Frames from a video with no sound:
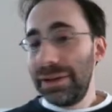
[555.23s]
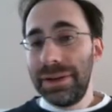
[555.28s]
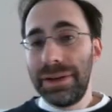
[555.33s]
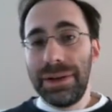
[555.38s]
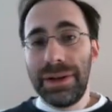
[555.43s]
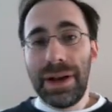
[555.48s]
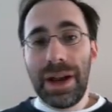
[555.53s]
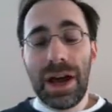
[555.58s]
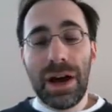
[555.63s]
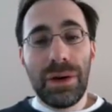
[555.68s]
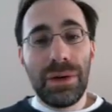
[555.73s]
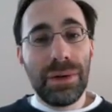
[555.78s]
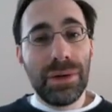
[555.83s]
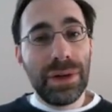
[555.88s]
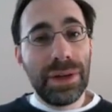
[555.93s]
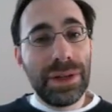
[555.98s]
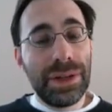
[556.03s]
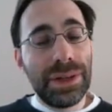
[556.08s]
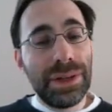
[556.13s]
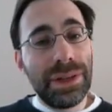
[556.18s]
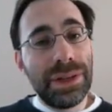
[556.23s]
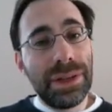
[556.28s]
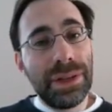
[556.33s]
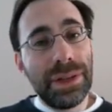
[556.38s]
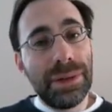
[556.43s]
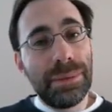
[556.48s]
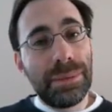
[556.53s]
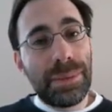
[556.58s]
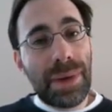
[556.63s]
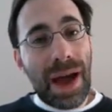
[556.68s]
Now,
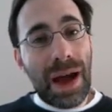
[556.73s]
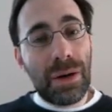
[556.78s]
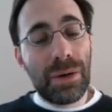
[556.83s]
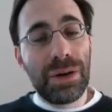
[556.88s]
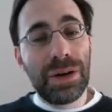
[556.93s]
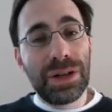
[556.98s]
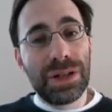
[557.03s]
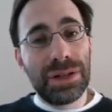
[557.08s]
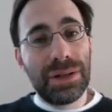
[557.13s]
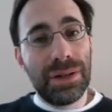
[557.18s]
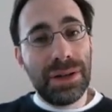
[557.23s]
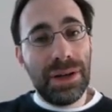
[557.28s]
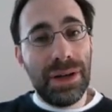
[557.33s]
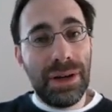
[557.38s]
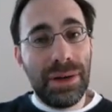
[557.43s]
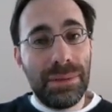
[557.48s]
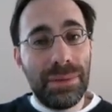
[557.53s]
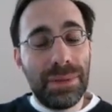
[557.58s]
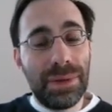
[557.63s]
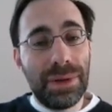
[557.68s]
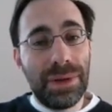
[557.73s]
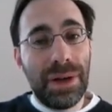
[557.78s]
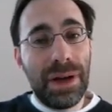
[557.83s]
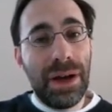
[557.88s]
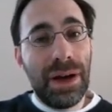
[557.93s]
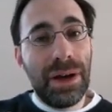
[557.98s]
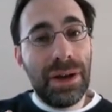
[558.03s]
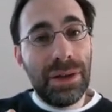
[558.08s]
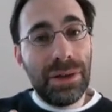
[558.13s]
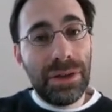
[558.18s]
powers,
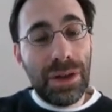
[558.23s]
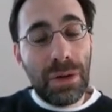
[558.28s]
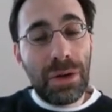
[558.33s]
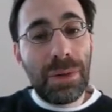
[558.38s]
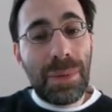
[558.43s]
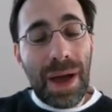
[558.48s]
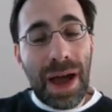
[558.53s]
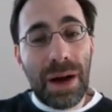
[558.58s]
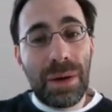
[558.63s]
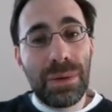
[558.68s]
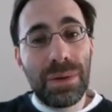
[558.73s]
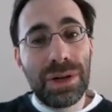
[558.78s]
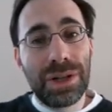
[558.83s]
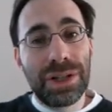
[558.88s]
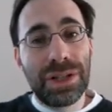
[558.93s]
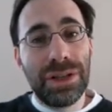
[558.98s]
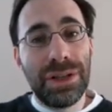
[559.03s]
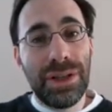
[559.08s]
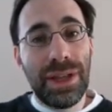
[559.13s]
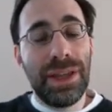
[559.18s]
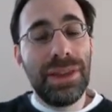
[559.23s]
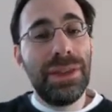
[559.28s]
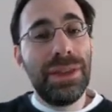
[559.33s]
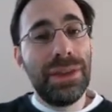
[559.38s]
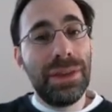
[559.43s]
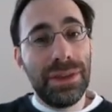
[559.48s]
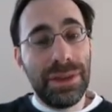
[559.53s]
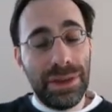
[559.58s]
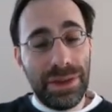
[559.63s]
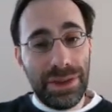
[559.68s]
lower powers
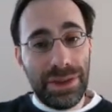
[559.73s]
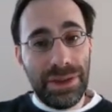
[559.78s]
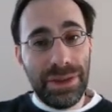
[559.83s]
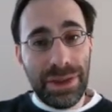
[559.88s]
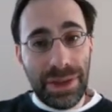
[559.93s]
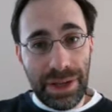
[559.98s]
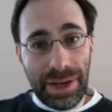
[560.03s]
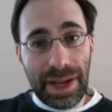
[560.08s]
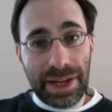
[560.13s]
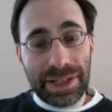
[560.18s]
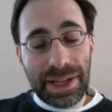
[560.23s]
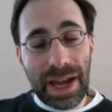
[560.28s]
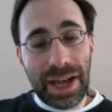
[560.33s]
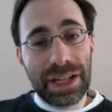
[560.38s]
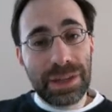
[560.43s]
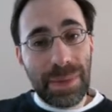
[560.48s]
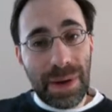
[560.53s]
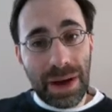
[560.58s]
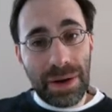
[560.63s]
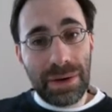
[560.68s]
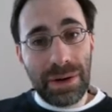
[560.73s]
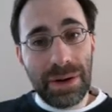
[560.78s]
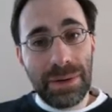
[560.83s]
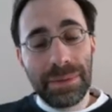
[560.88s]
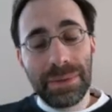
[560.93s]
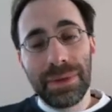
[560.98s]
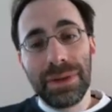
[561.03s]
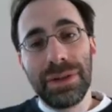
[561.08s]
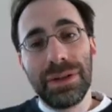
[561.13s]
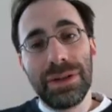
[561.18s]
than the next highest power.
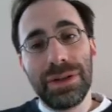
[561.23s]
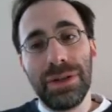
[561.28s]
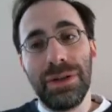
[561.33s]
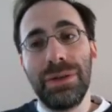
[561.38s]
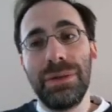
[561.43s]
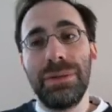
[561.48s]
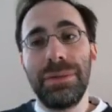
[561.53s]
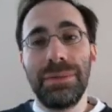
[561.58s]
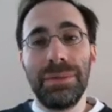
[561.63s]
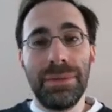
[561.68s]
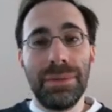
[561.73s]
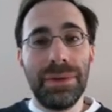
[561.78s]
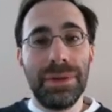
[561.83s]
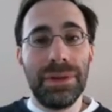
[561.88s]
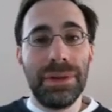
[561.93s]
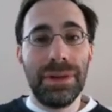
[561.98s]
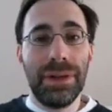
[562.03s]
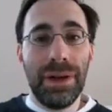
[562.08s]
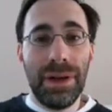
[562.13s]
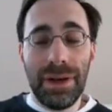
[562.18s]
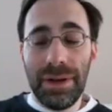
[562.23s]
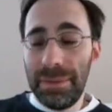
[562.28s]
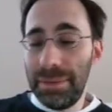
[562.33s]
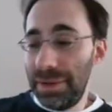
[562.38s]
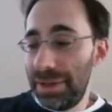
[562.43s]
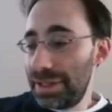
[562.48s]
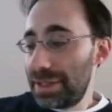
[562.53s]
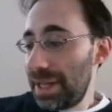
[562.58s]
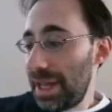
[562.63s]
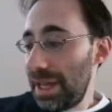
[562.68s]
So in
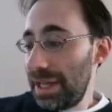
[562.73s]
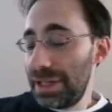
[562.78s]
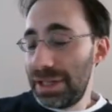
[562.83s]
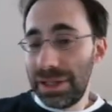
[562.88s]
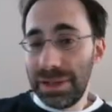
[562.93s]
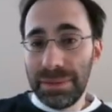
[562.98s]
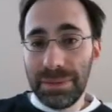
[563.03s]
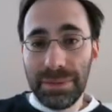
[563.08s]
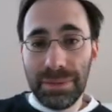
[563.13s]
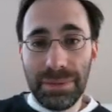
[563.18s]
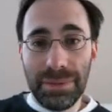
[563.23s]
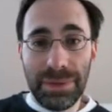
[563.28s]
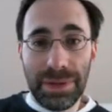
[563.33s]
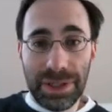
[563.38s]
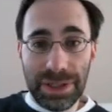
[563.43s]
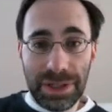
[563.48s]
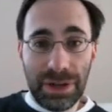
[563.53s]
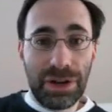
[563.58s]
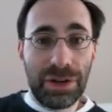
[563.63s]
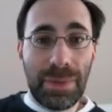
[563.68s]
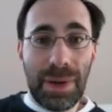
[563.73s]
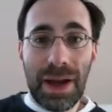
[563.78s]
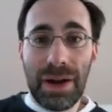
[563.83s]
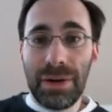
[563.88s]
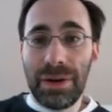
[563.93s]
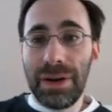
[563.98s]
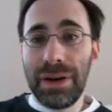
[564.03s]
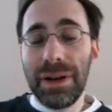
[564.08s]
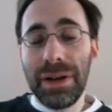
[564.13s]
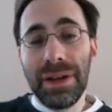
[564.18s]
this case, the 0th
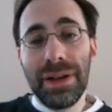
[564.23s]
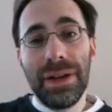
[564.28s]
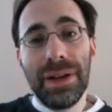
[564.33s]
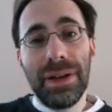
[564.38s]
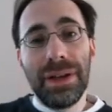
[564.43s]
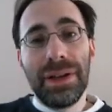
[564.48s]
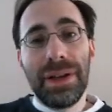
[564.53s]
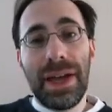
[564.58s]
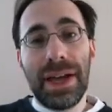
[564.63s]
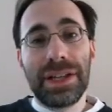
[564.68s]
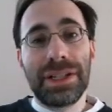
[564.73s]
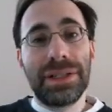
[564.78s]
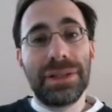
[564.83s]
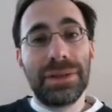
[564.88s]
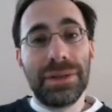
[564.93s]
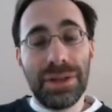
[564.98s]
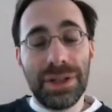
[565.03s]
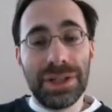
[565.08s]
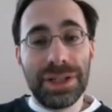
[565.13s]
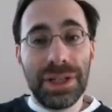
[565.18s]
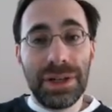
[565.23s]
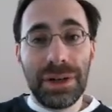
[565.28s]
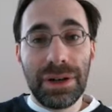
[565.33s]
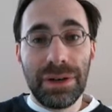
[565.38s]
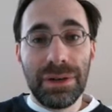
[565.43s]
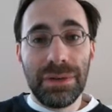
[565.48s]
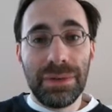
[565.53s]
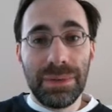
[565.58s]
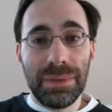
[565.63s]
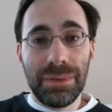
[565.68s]
power, x to the
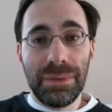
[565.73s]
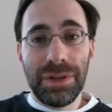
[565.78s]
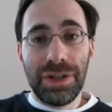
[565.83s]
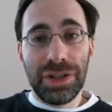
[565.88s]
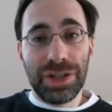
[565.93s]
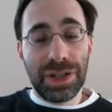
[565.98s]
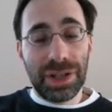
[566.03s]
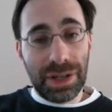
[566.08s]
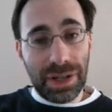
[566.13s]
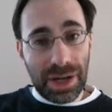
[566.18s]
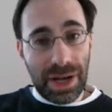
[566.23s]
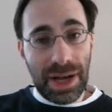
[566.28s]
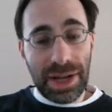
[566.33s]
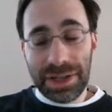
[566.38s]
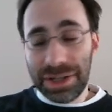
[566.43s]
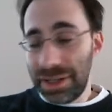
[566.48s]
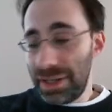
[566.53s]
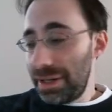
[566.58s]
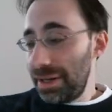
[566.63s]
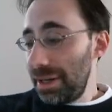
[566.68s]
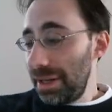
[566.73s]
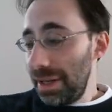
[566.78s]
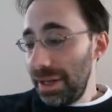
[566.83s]
0, which is a constant,